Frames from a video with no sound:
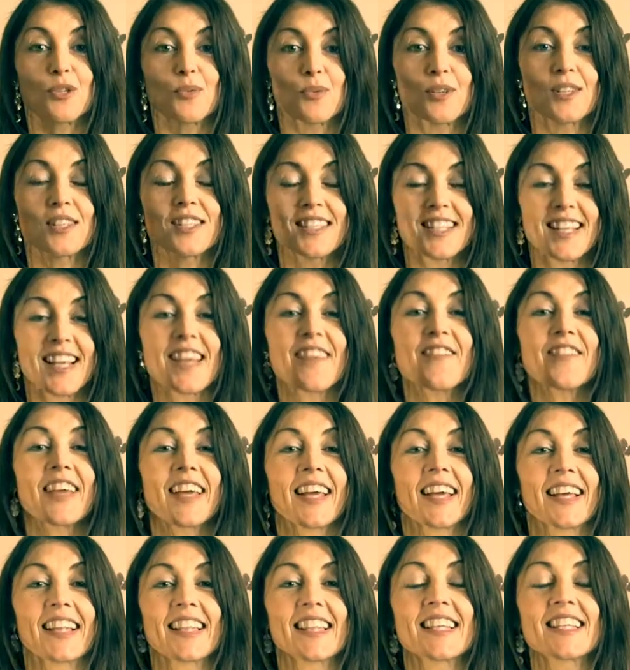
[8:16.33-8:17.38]

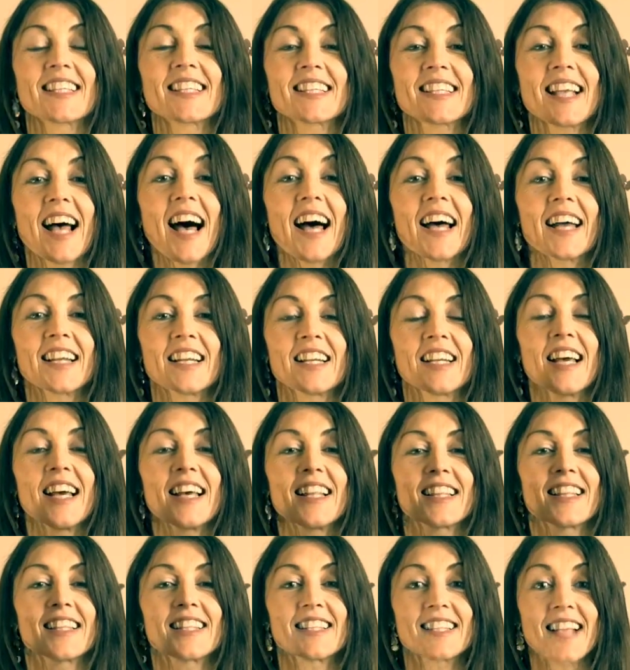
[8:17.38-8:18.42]
receiving the sun,
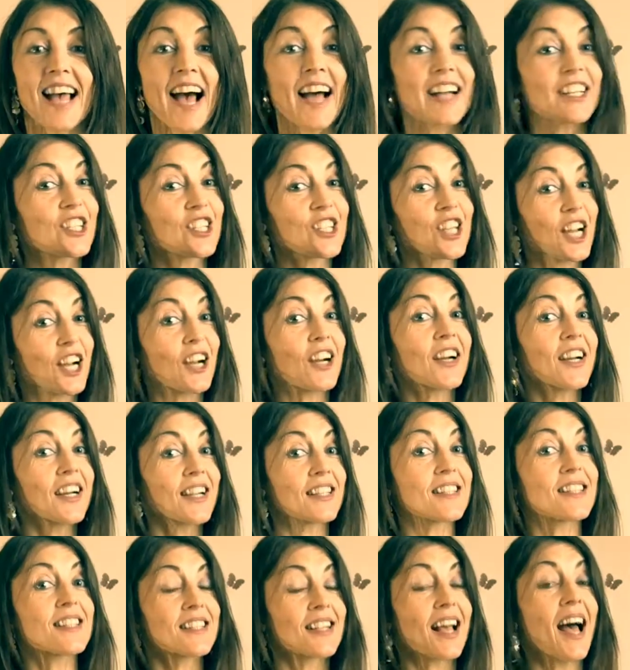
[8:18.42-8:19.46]
the
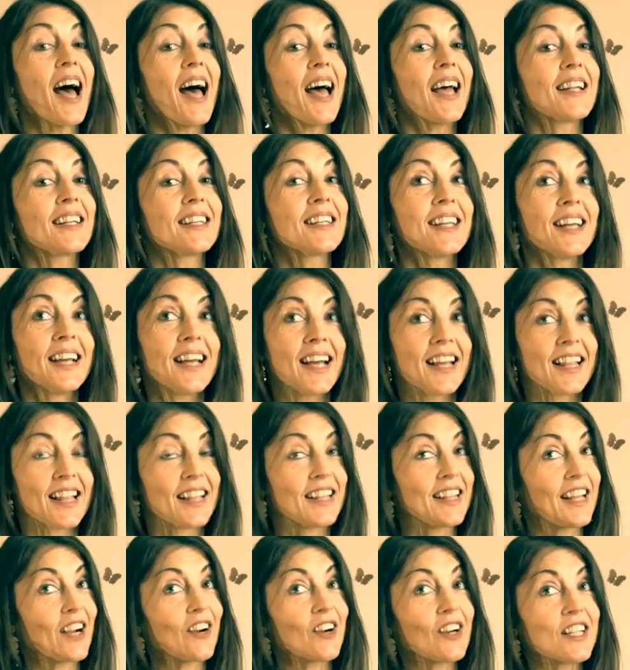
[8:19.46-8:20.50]
Sagittarian sun,
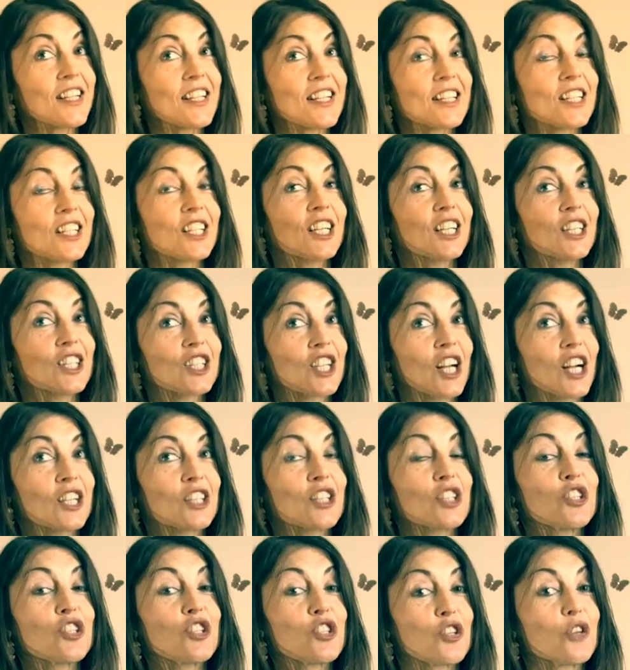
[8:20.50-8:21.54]
and there it is,
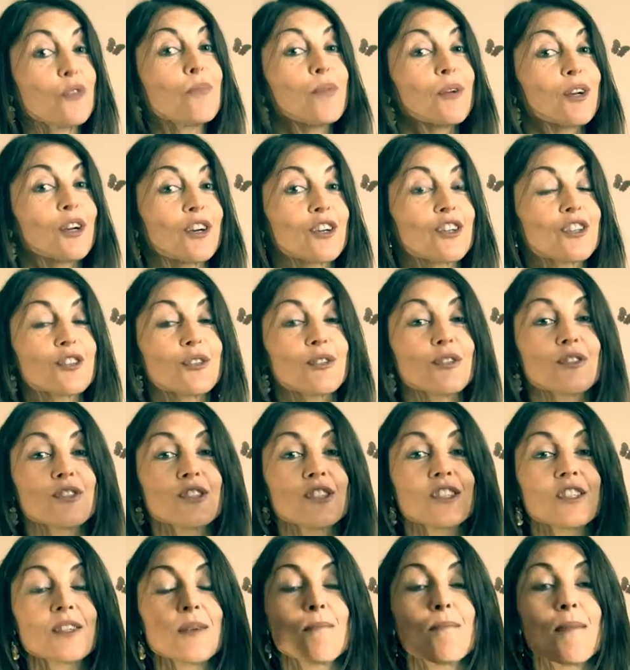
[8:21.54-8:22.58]
conjunct Jupiter. So there's
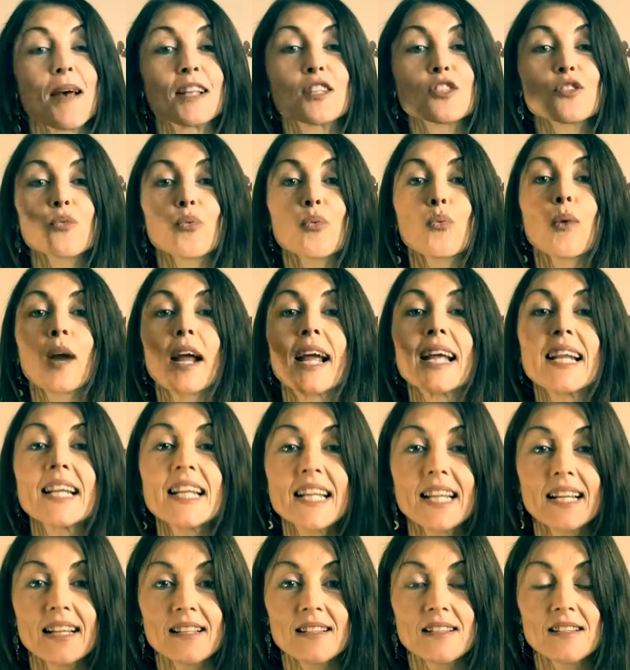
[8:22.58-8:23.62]
this immense
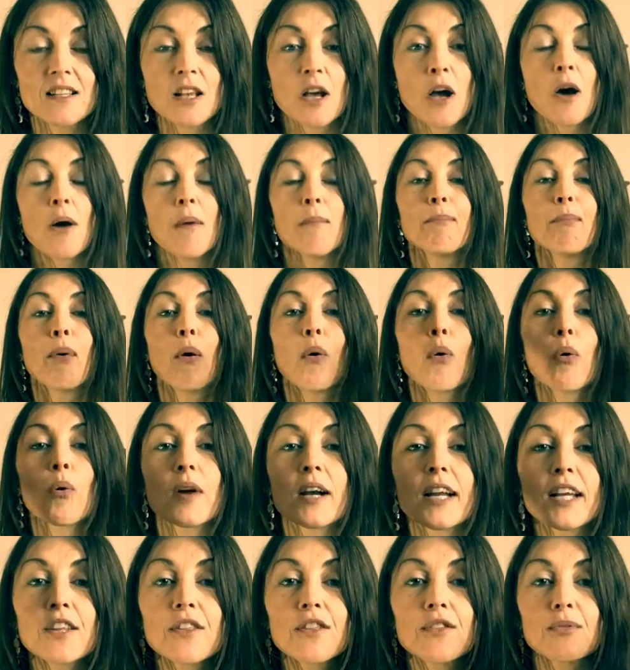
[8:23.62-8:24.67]
radiance
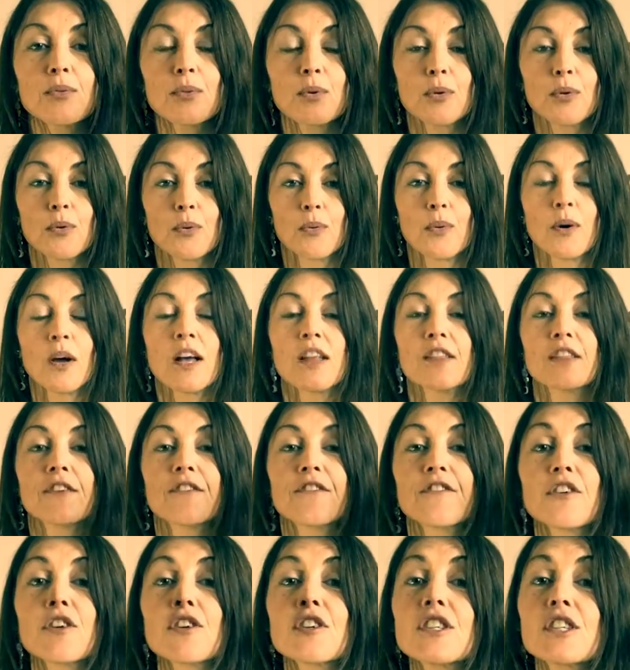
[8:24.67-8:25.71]
pouring through the
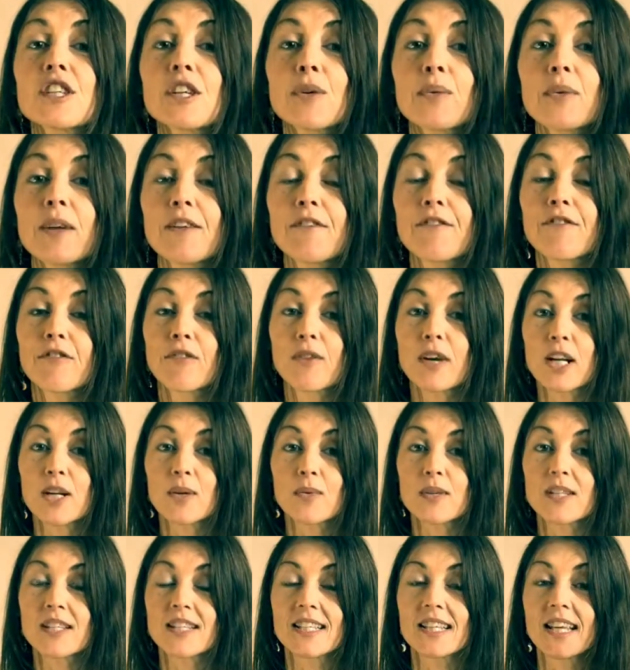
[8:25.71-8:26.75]
1st degree
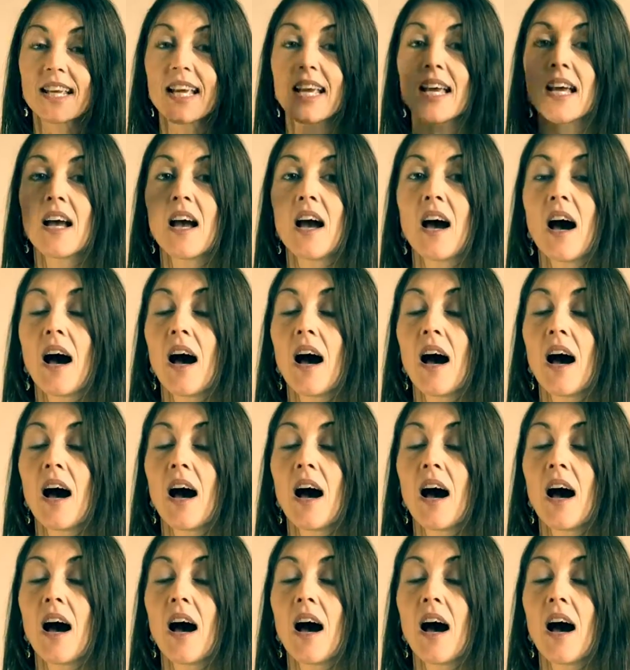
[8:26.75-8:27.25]
frequency,